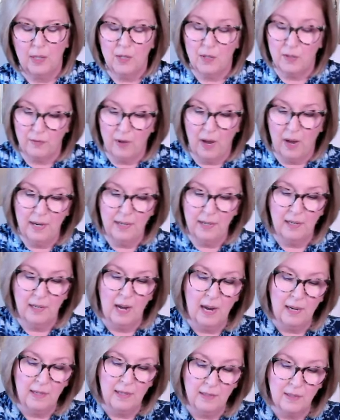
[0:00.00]
Divine
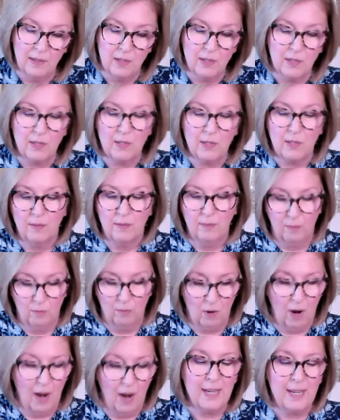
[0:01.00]
guidance.
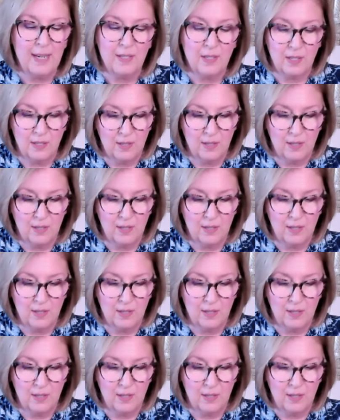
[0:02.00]
Right.